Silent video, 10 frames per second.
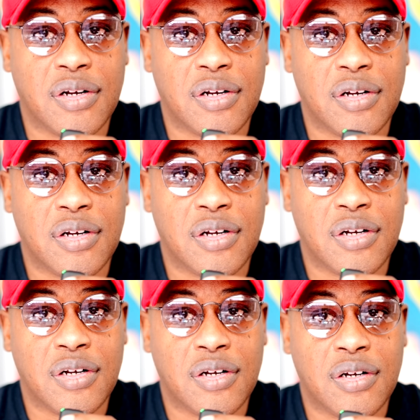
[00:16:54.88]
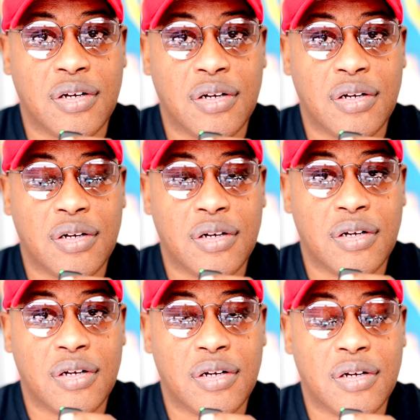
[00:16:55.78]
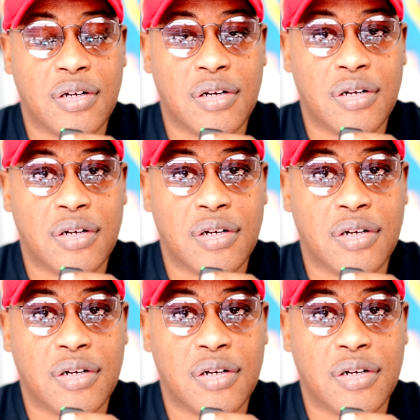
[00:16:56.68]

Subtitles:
Nobody speaks.